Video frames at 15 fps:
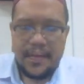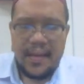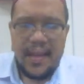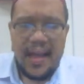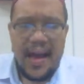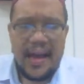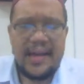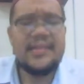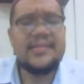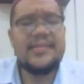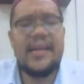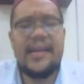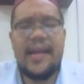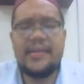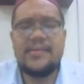
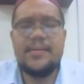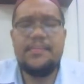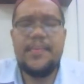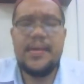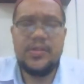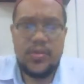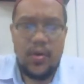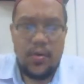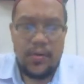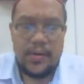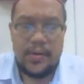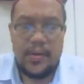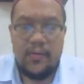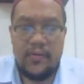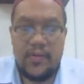understand as a
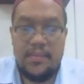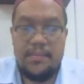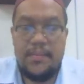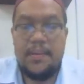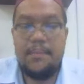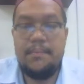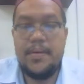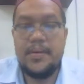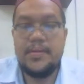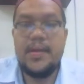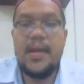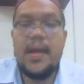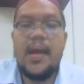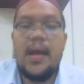majority of the members.